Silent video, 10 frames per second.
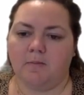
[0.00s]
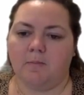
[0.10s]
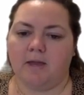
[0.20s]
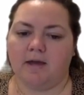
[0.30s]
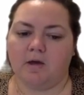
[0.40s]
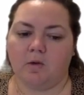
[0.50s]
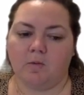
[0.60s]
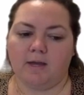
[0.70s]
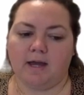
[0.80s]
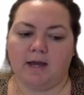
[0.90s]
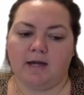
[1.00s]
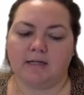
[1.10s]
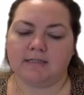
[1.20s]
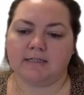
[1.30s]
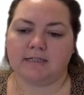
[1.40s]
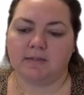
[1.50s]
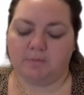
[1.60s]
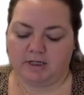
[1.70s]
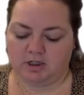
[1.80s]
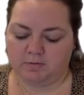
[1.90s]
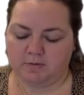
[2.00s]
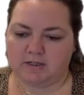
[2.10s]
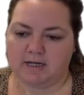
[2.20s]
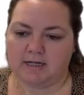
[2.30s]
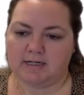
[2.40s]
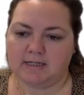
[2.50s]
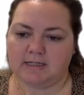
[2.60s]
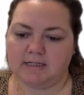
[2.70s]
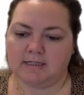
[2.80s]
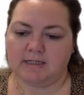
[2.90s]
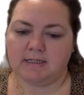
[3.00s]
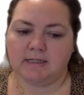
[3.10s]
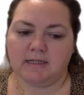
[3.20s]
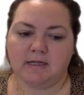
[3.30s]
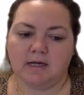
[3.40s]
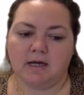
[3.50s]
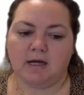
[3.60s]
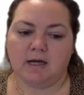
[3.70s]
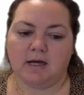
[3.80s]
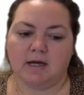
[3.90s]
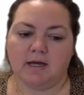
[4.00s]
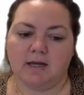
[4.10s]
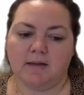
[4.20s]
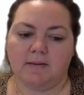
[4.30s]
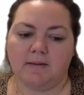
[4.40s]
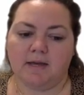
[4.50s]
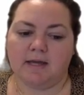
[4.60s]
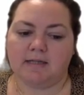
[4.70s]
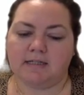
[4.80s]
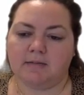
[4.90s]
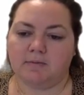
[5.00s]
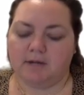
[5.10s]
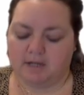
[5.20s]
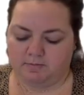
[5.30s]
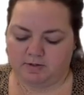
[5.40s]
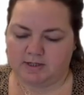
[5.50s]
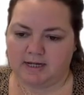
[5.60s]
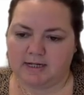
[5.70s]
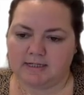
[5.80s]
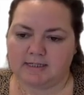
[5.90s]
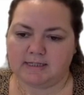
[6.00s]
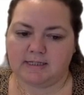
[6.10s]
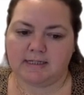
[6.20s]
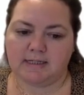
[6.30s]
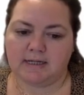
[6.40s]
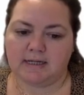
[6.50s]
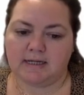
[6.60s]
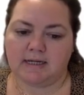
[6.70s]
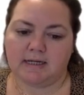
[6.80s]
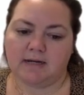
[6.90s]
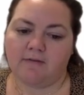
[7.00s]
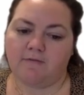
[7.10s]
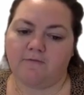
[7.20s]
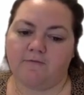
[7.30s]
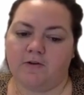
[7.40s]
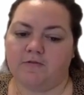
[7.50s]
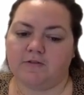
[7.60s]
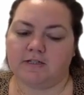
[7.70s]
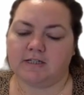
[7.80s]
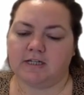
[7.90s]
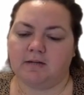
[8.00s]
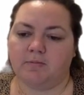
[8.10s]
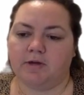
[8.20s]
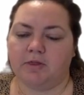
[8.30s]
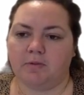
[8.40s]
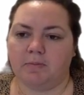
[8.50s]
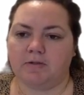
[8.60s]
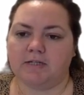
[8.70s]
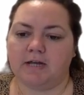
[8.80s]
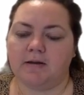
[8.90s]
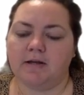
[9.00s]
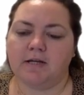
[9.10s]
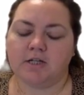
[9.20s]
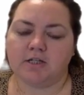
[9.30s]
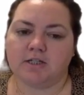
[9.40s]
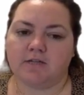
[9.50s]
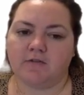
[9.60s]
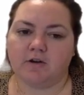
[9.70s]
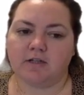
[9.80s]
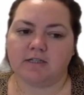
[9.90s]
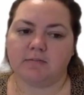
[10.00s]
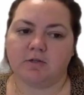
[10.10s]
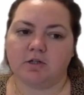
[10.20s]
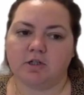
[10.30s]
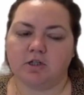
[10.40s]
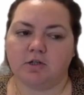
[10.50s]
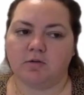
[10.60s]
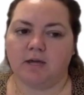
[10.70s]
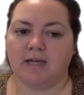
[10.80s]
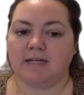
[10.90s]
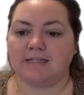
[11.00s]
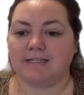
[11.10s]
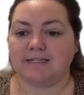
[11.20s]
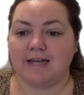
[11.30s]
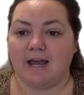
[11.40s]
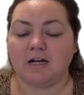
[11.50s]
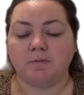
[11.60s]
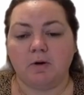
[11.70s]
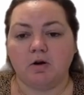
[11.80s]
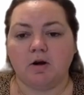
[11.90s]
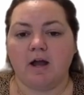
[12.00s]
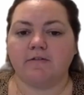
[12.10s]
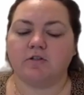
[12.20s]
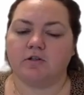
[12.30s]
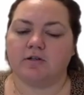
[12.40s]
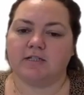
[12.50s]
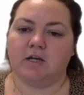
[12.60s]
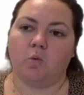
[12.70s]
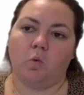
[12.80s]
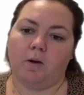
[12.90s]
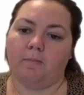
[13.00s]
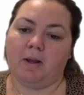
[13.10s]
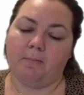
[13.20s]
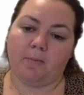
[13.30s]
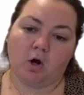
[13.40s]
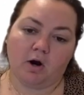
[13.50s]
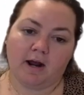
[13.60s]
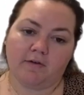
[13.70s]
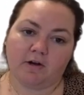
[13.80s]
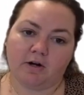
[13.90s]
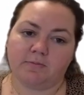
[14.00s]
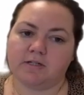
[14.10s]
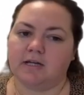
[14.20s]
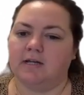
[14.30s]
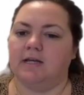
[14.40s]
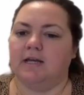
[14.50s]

Male, we had 16.2 percent, 18.8 uh, percent, and 15.3 percent. So this is very similar to a stacked bar graph. So you can take one big bar out of 100 percent